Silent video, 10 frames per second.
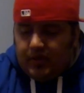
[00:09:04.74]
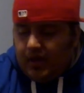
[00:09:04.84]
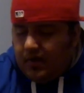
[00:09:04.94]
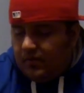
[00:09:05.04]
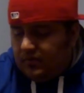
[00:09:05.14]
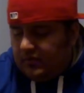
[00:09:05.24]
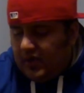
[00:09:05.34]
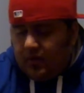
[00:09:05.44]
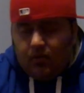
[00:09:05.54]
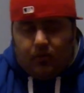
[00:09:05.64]
out and
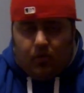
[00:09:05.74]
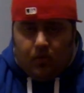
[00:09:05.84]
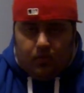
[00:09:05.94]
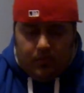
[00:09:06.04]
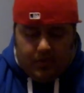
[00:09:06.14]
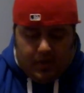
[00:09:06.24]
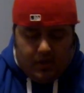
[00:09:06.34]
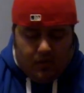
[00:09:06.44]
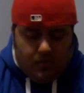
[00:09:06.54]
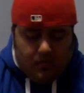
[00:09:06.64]
take one of the old ones
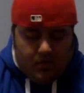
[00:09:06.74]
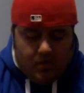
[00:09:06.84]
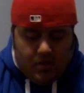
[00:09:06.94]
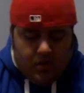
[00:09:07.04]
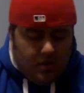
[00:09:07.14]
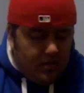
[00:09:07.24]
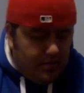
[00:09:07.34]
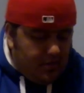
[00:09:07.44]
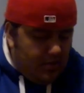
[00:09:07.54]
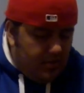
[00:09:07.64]
out.
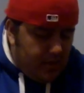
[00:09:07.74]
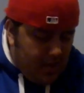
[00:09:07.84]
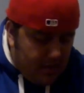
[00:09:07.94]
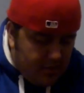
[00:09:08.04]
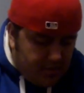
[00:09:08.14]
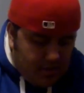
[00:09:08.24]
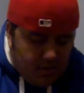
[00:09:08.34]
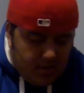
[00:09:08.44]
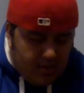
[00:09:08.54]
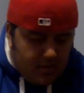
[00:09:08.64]
So yeah,
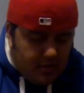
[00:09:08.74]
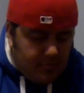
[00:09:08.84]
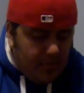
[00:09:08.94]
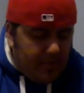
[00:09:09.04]
that's my